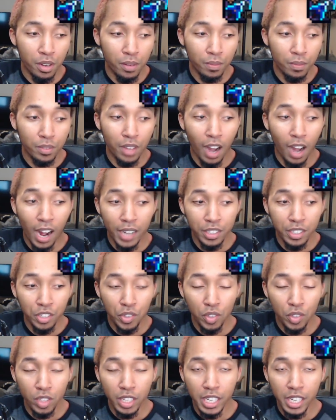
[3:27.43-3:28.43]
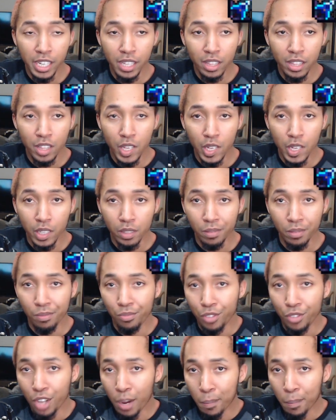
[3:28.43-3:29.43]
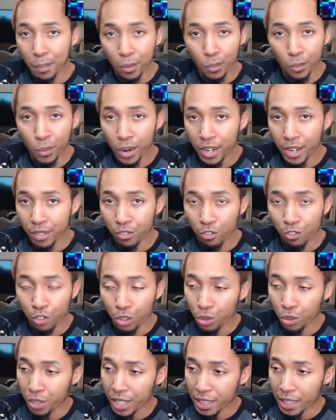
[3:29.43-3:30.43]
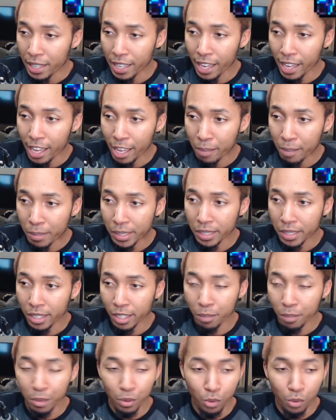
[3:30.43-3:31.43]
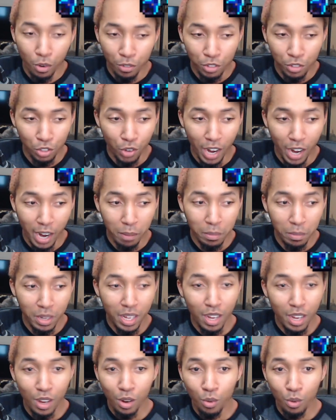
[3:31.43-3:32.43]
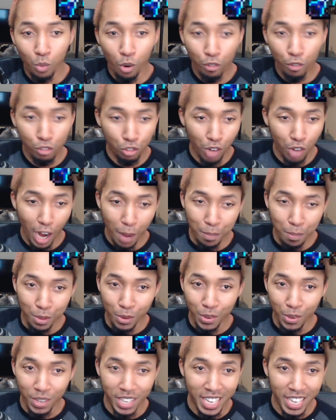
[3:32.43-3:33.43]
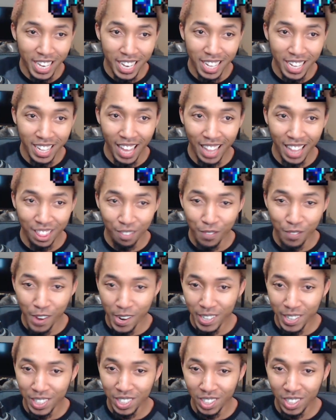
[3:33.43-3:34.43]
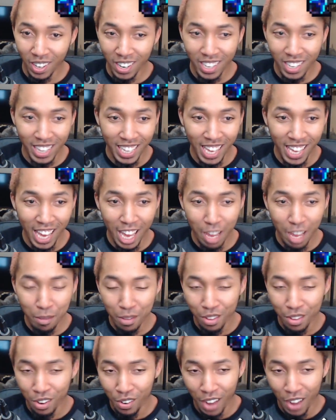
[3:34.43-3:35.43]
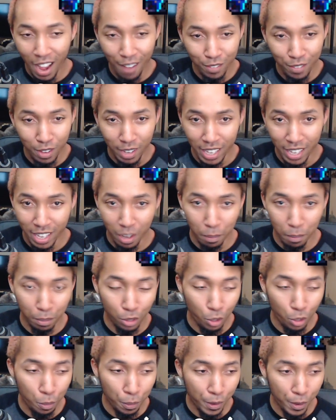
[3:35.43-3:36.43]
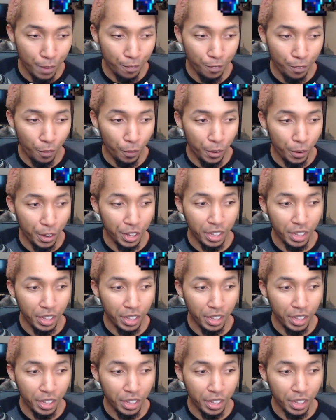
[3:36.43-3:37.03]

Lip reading: Honestly, the number 1 route in the game is gonna be Wolf Trap. Wolf Trap you get at the very start of the game, you don't have to get a blueprint for it.